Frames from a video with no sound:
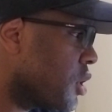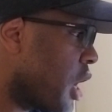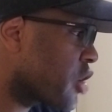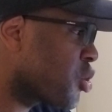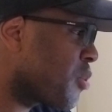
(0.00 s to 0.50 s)

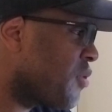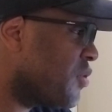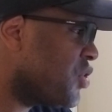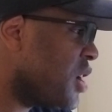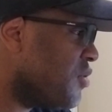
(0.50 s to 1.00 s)
October
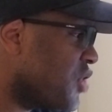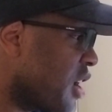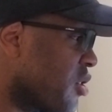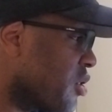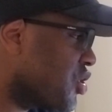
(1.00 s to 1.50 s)
15th
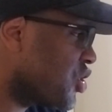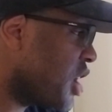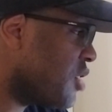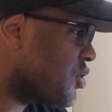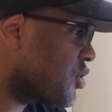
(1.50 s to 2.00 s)
taking on the
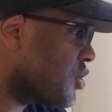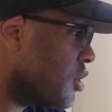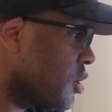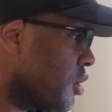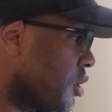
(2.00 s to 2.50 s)
Saints.
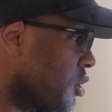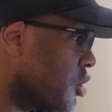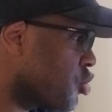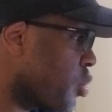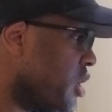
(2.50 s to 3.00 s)

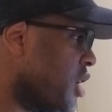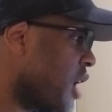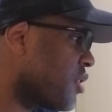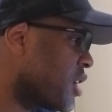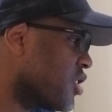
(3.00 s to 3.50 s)
The
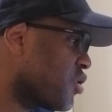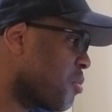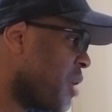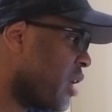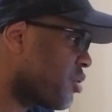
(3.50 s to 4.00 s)
29th against the
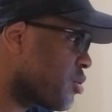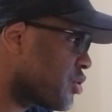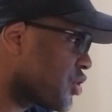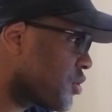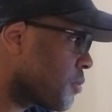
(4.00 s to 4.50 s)
Panthers.